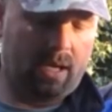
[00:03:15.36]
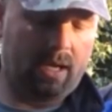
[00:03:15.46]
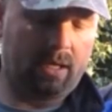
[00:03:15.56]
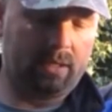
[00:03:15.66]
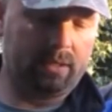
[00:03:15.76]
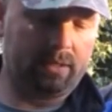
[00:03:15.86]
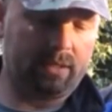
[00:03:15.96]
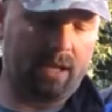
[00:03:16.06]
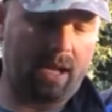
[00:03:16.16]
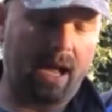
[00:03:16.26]

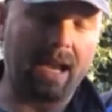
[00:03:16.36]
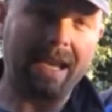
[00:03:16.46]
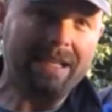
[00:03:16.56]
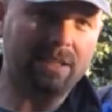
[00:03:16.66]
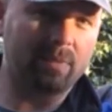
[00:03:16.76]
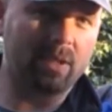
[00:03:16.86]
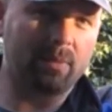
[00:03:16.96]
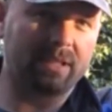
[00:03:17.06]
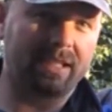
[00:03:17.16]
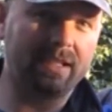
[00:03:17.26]
and I like to be able to